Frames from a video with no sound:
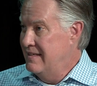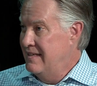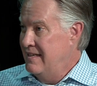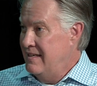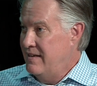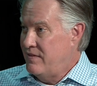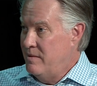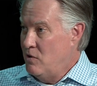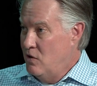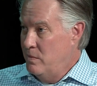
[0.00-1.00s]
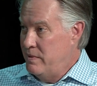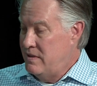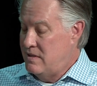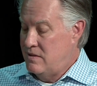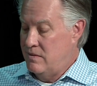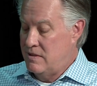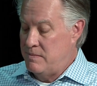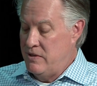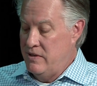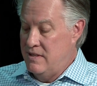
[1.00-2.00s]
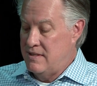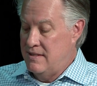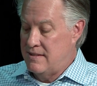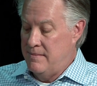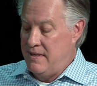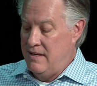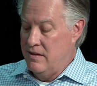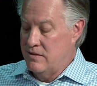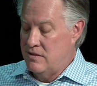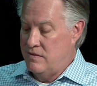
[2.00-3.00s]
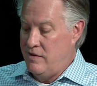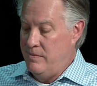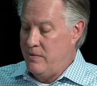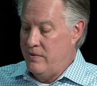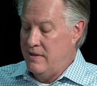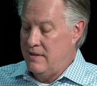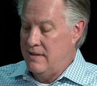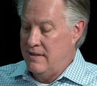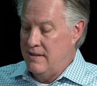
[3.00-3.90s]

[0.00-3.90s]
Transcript: If I'm open to experiencing somebody else's viewpoint,